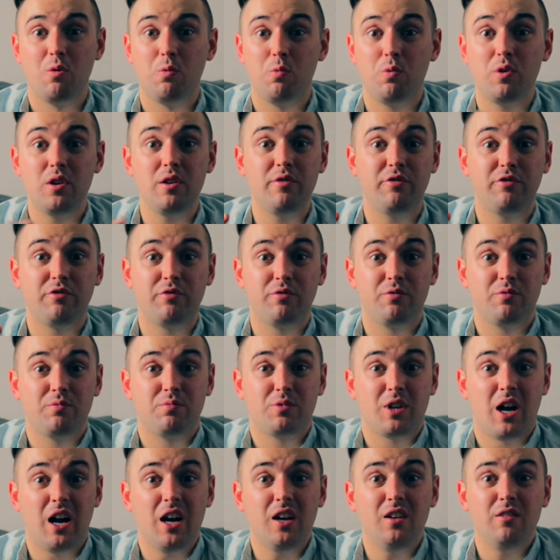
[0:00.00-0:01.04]
we've
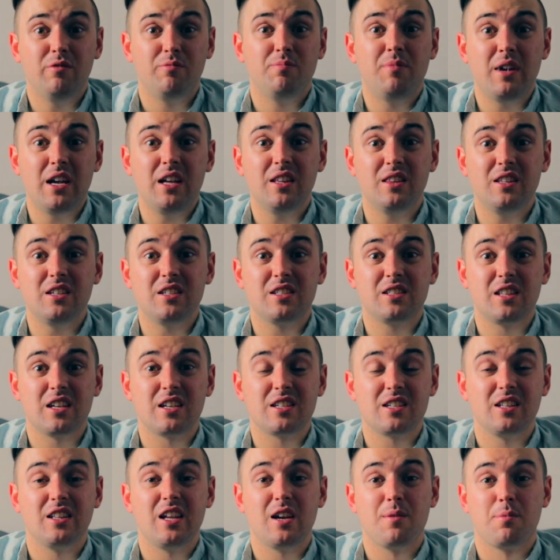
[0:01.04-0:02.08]
kind of made these
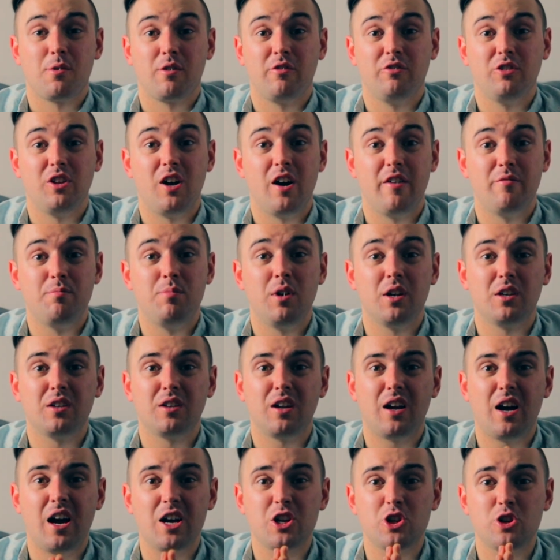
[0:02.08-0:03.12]
things a labor of love,
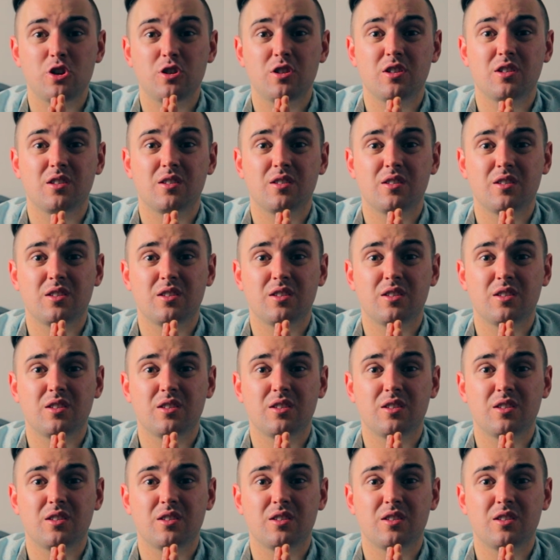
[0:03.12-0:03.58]
but I should